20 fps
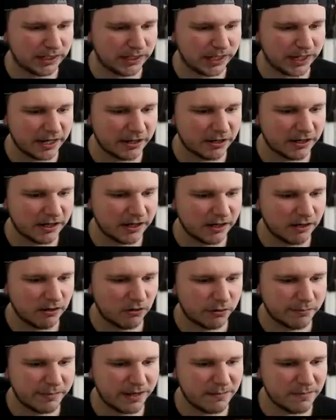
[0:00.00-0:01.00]
it later.
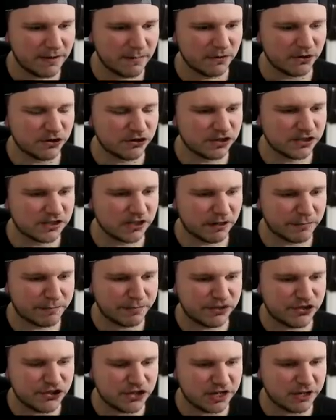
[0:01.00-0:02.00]
Or maybe I'm gonna just
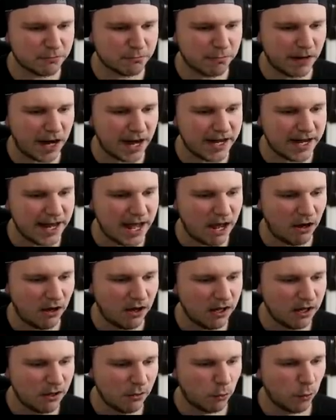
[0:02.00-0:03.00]
RPG it right now.
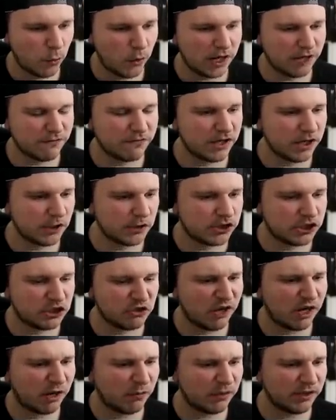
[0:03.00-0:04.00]
One of those
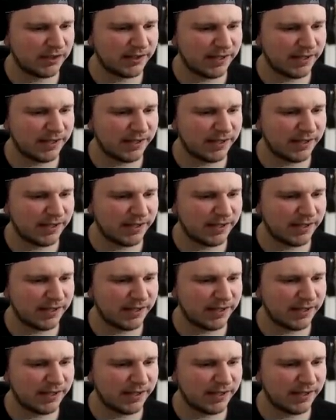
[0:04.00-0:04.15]
two I will